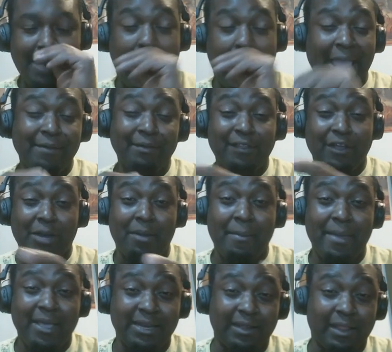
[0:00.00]
I even thought about
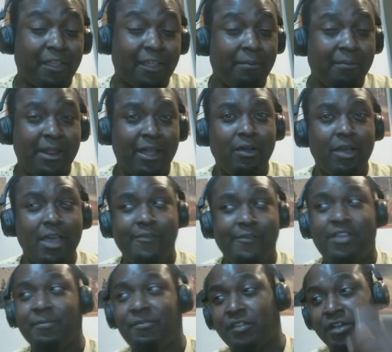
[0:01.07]
making it a thumbnail. If you
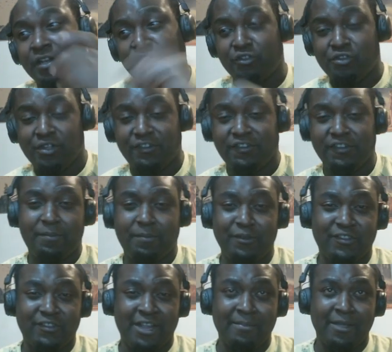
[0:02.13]
come to the Discord, you can see the
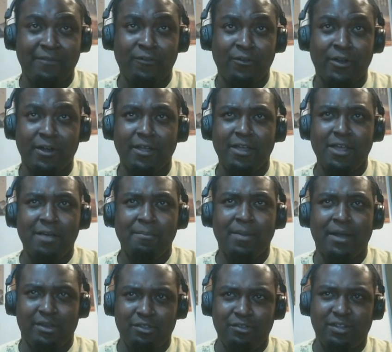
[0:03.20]
picture that I made for it.
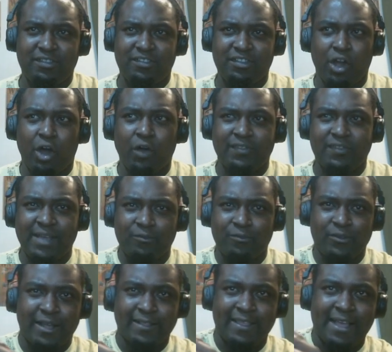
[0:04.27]
But you can see all the times
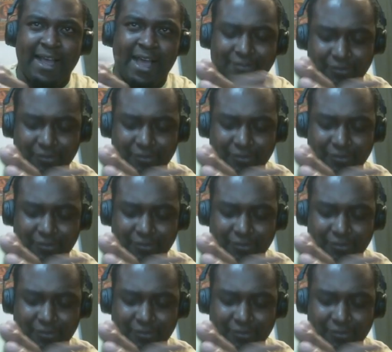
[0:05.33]
where, like, the guys